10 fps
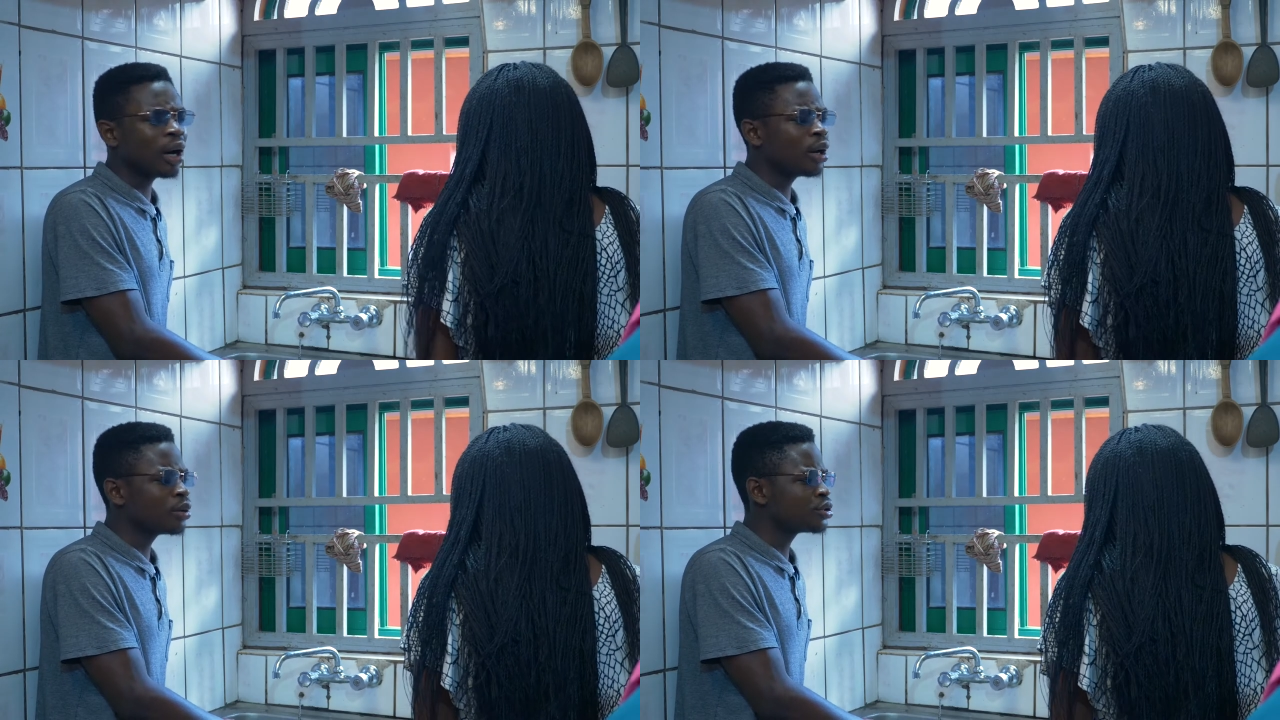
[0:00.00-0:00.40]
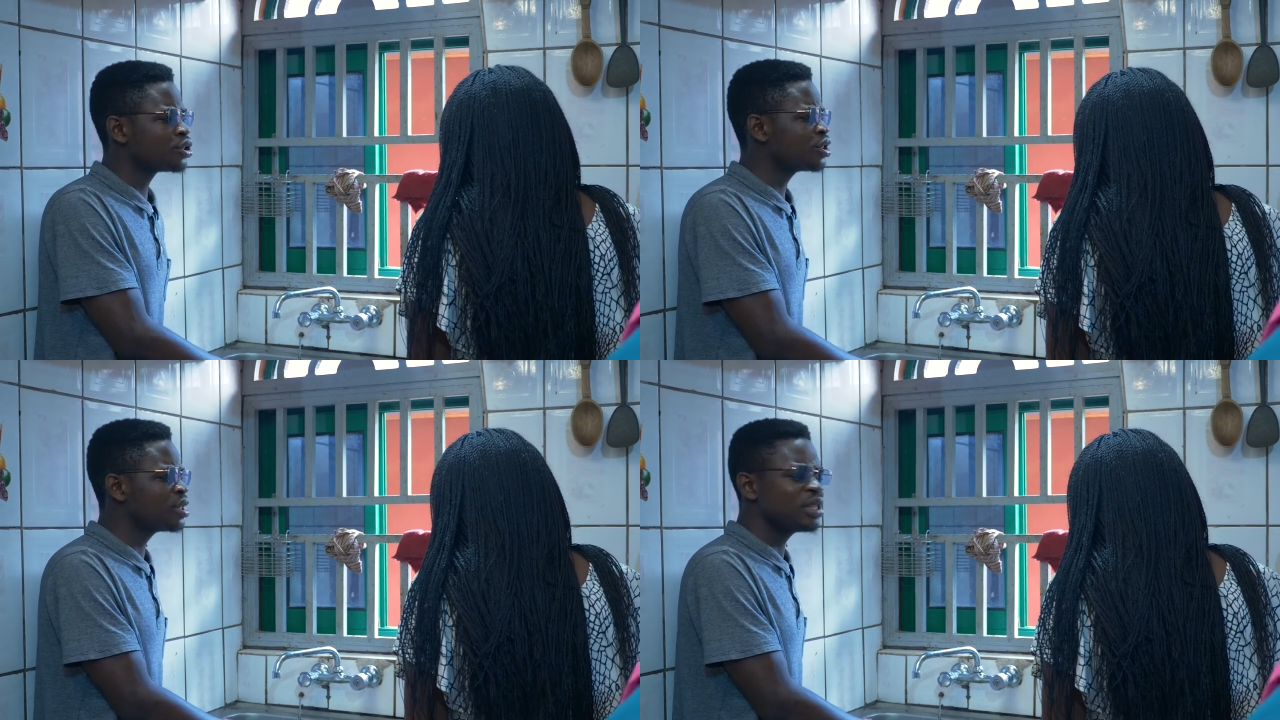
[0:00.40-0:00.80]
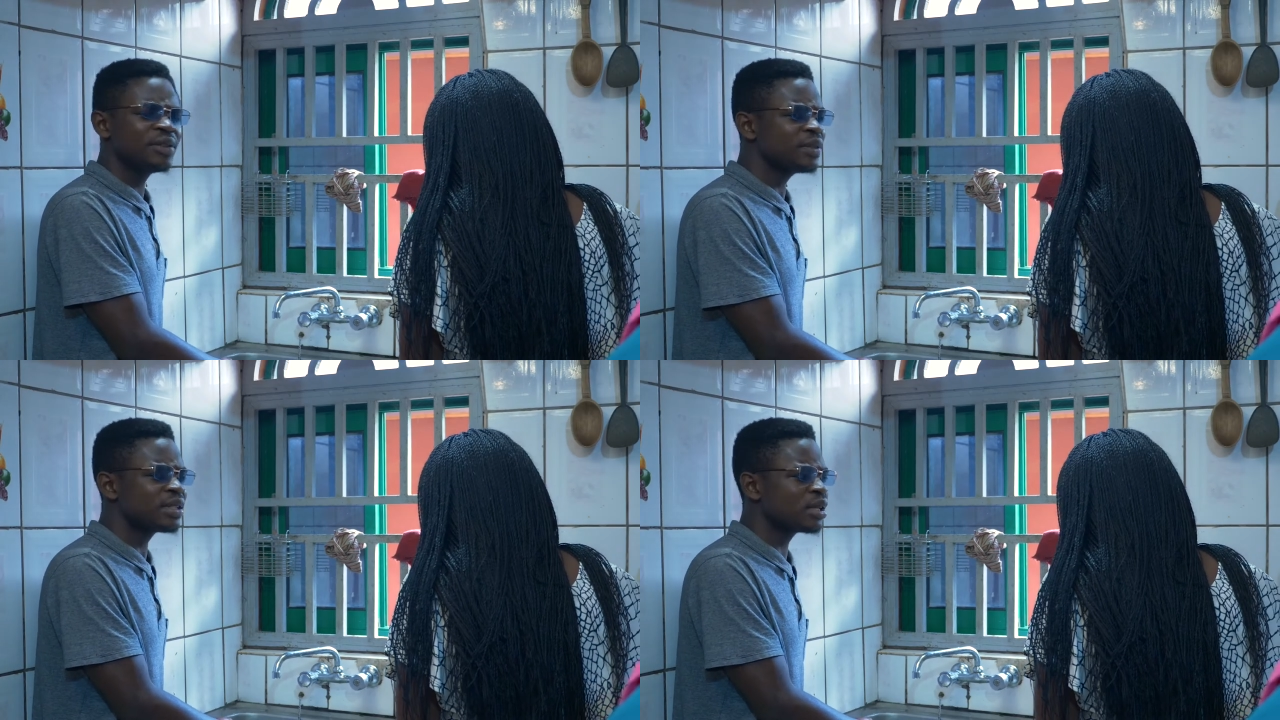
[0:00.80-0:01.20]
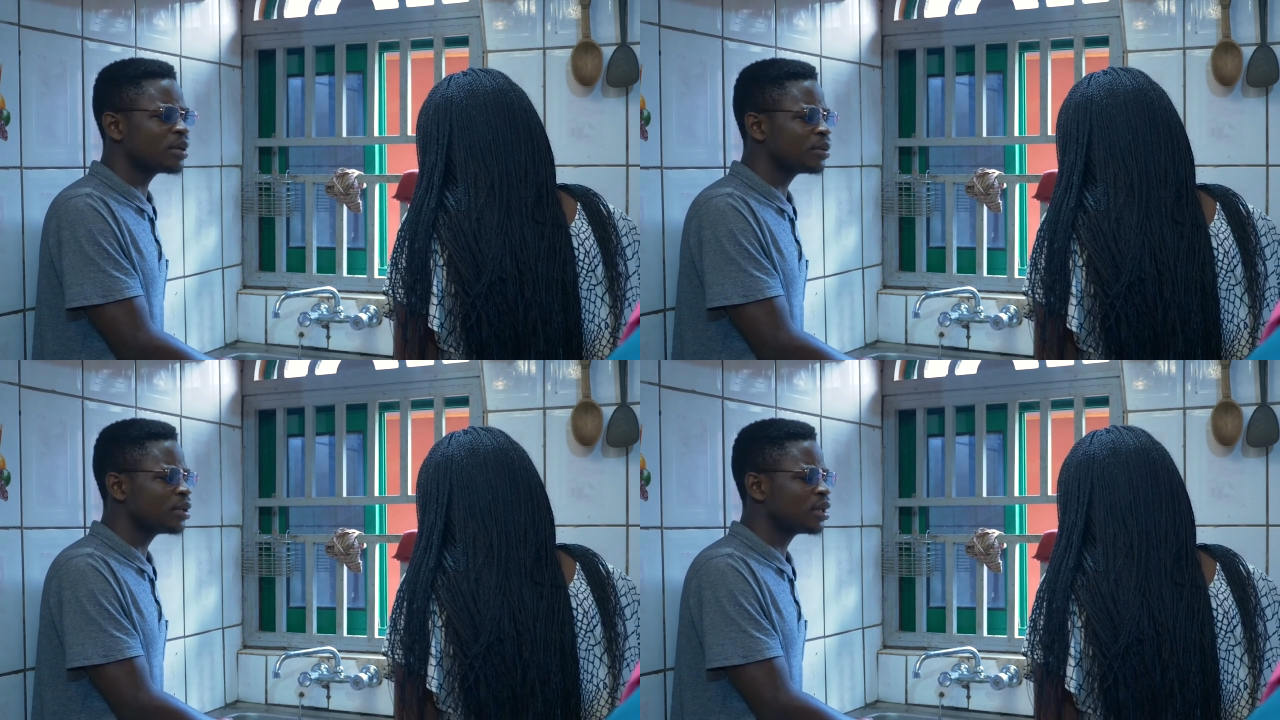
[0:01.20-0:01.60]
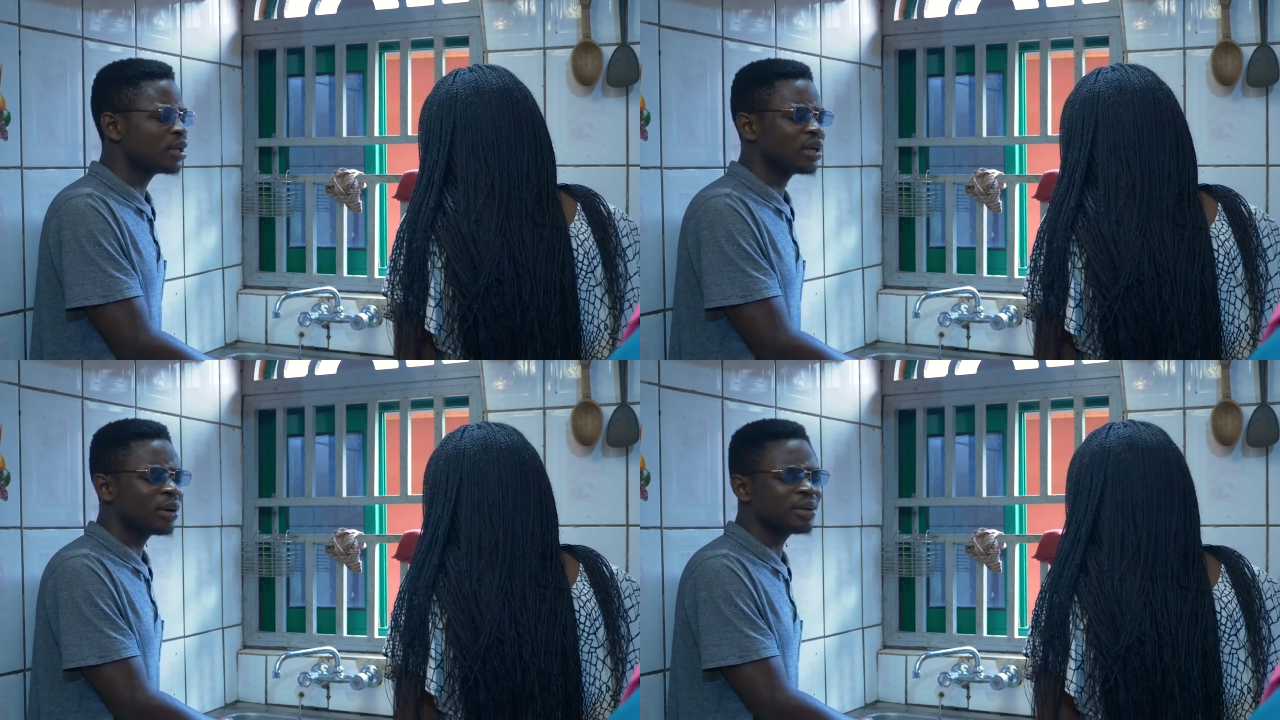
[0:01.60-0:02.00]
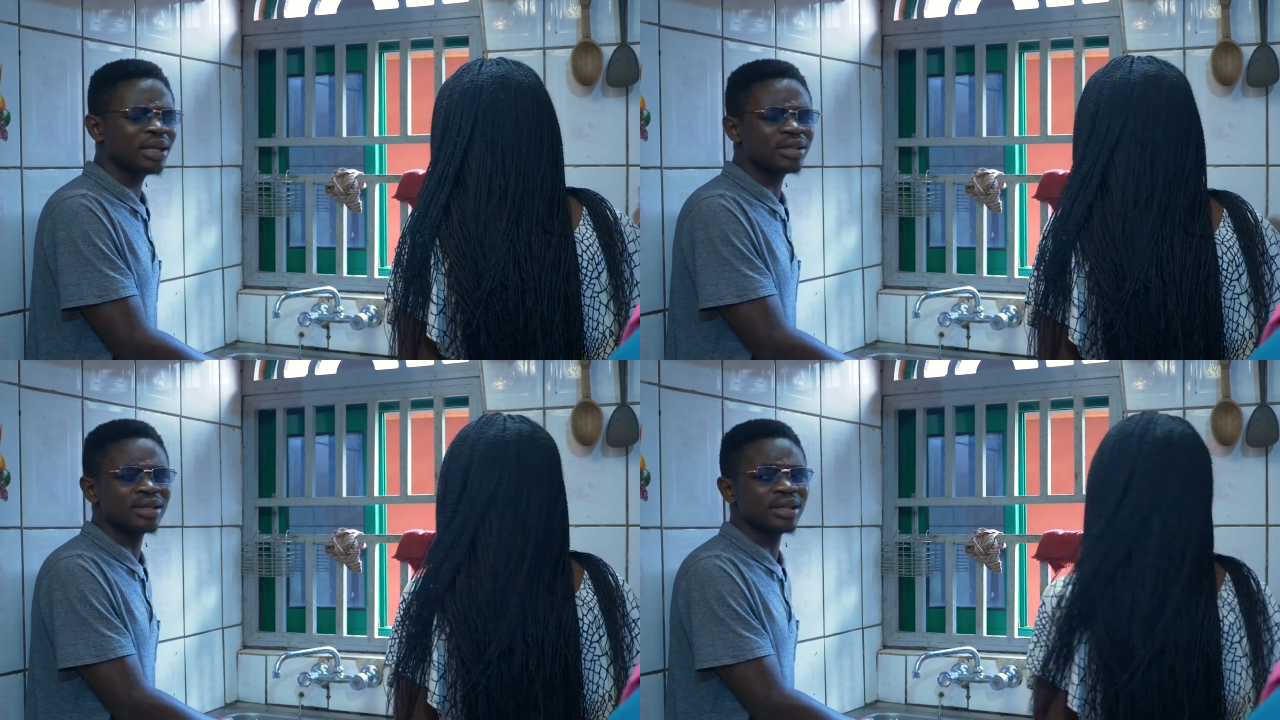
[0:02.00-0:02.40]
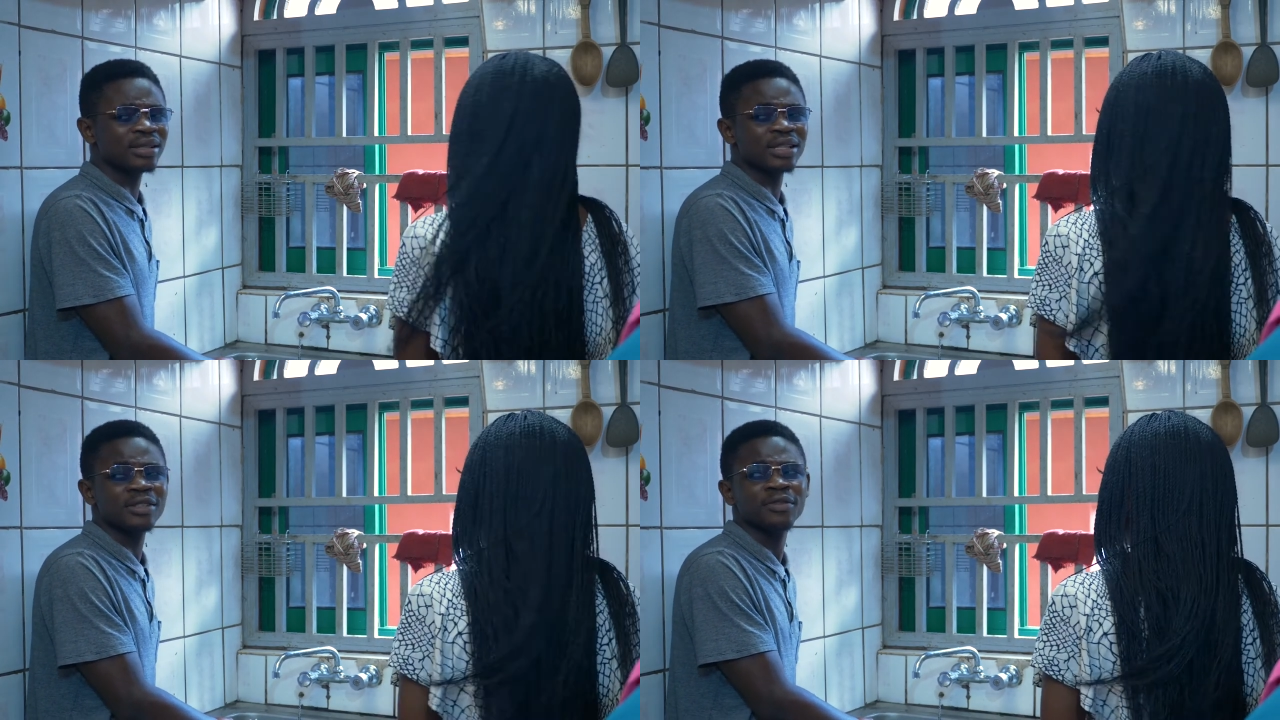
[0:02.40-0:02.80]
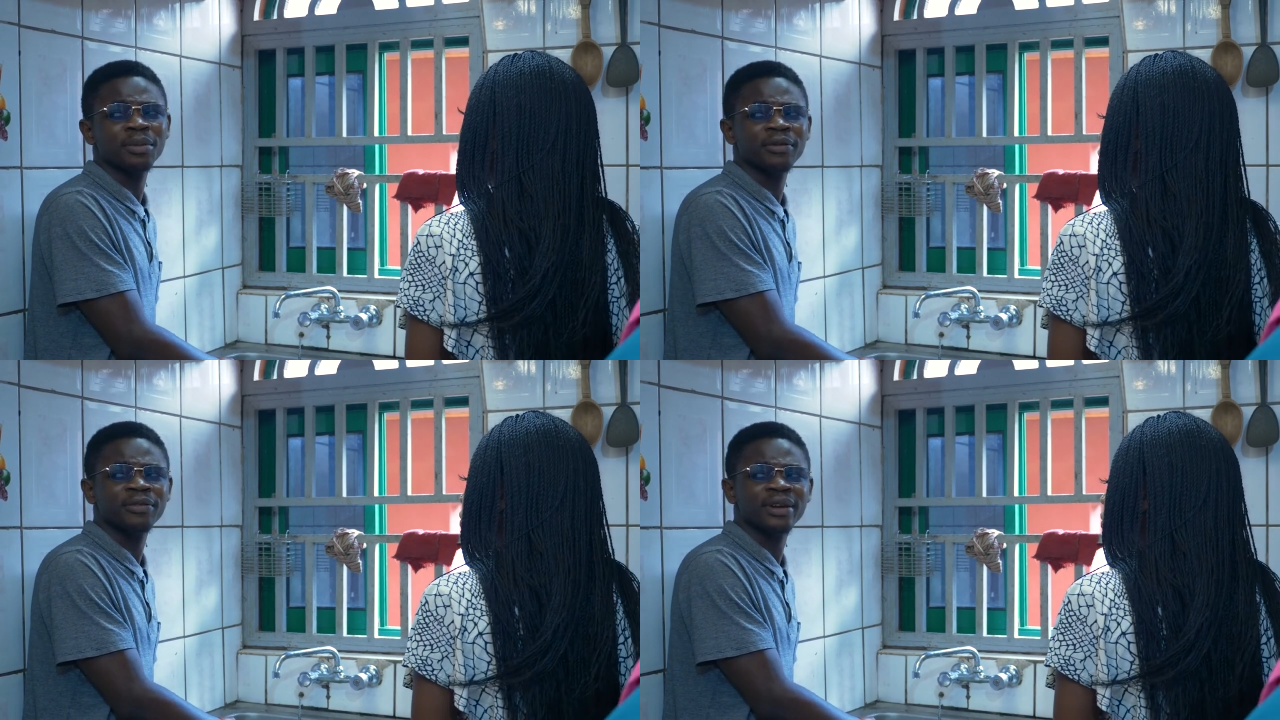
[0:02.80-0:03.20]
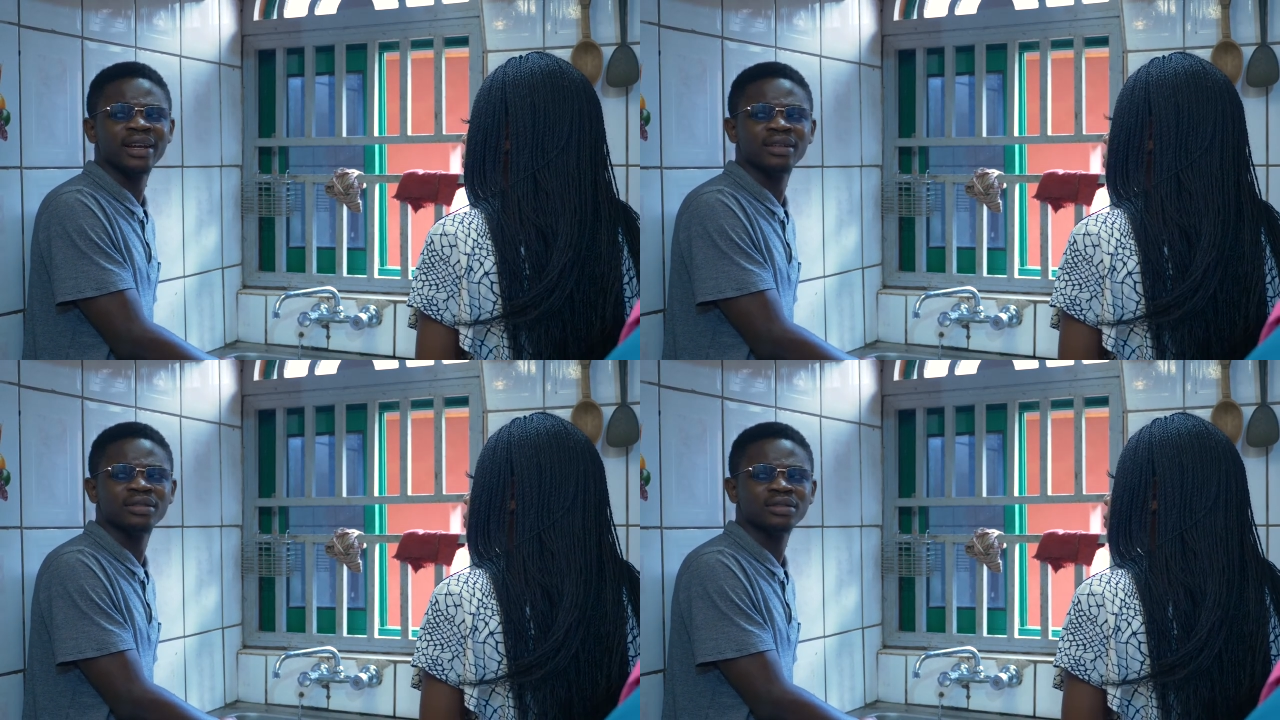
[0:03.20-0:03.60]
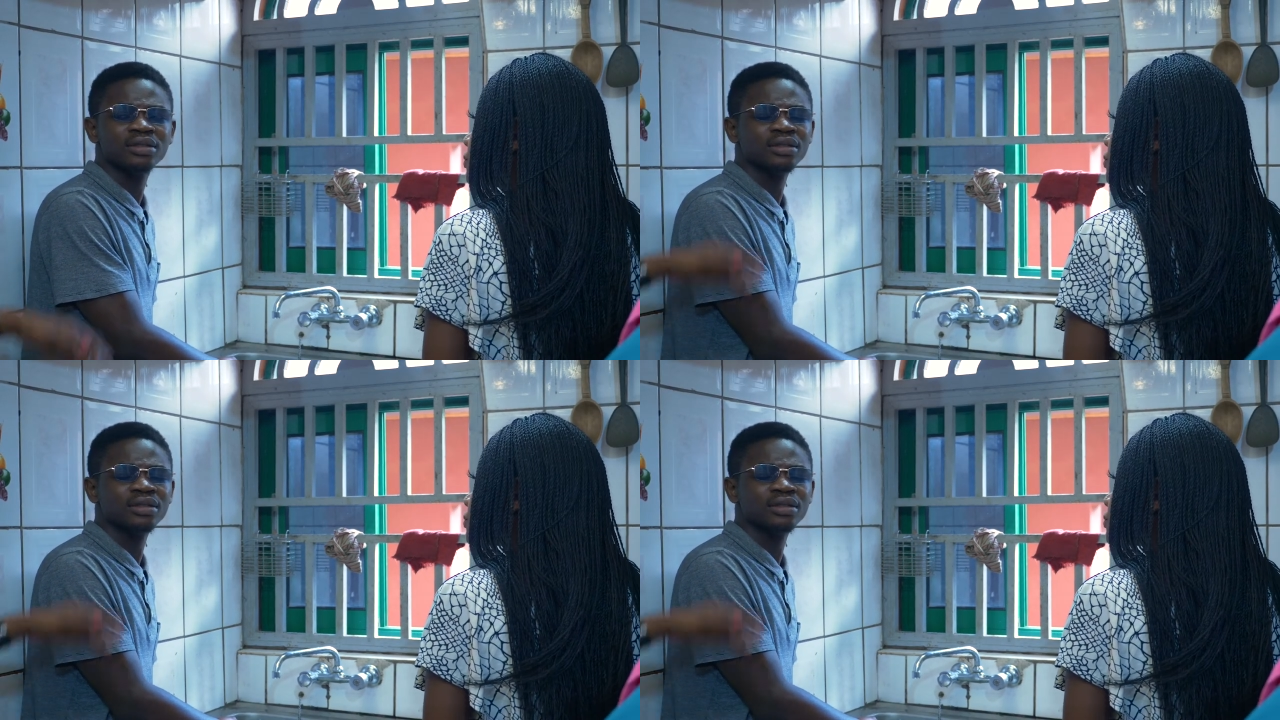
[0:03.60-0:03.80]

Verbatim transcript: Oh, she didn't even tell me. I want her to get a certain from a friend.